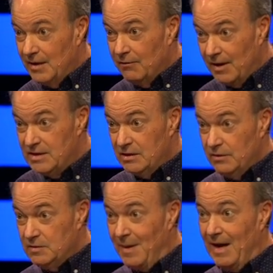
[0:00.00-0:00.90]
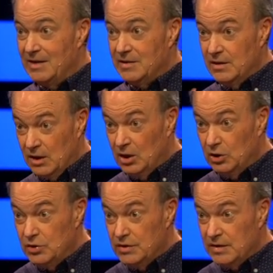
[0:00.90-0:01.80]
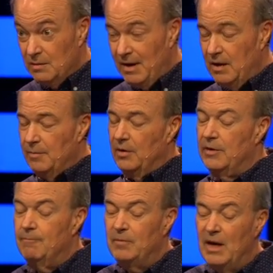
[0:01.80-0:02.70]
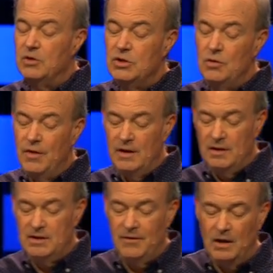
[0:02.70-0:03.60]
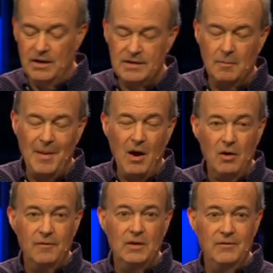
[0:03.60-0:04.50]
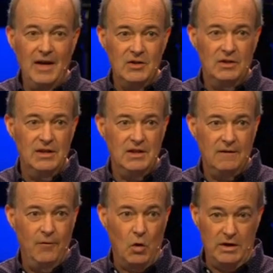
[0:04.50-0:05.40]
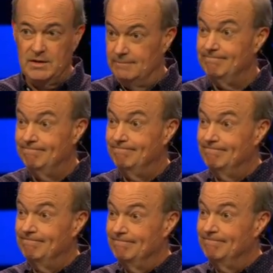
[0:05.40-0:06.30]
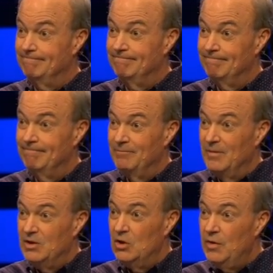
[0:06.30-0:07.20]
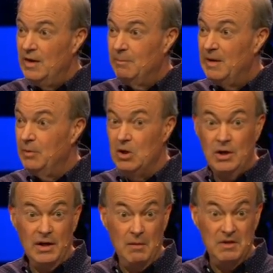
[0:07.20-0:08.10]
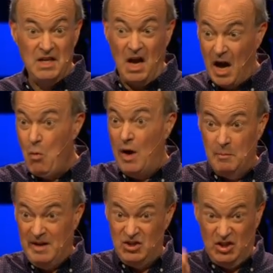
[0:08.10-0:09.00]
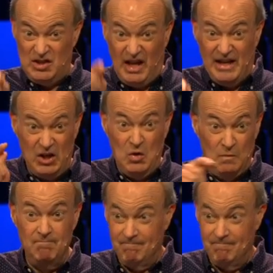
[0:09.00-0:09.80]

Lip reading: The events of his past and the conclusions that he made about them. Now, do you think this fella is a powerful evangelistic force? Do you think people look at him and say, I want to be just like you?